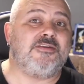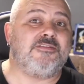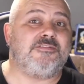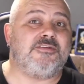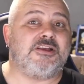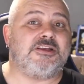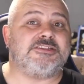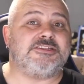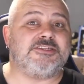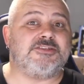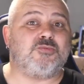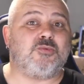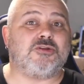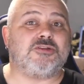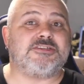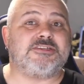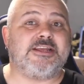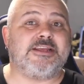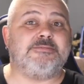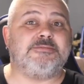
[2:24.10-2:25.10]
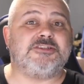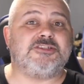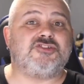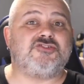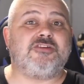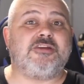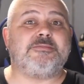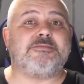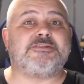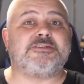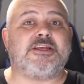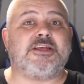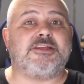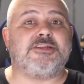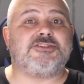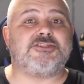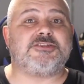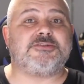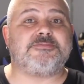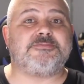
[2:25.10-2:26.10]
versus what's deemed a strip
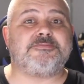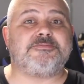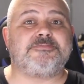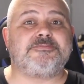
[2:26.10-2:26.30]
search.